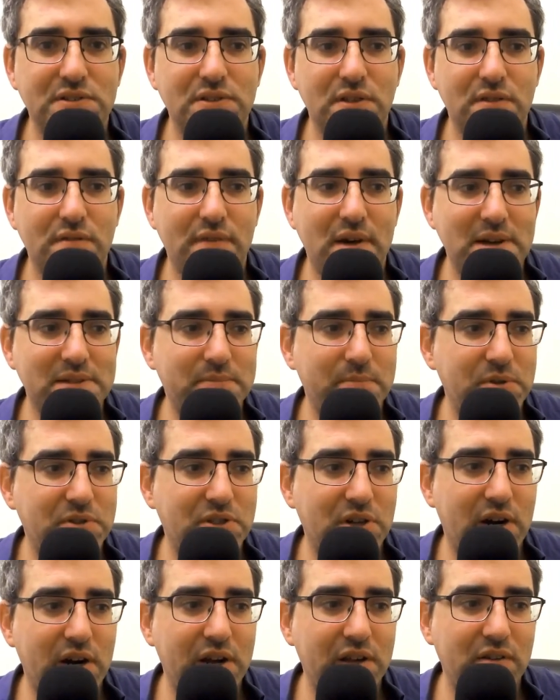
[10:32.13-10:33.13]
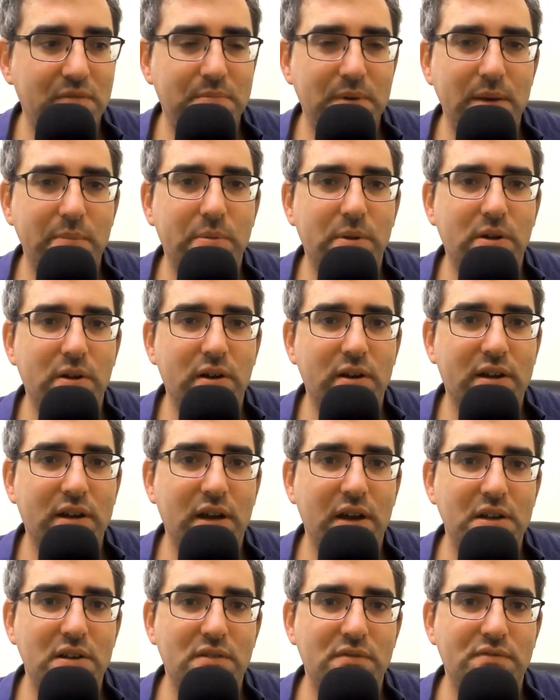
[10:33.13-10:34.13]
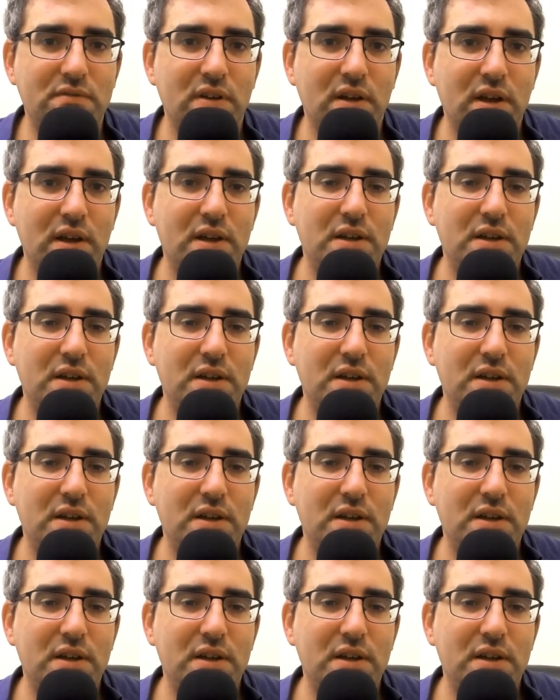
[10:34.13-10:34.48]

So the vast majority of people are kind of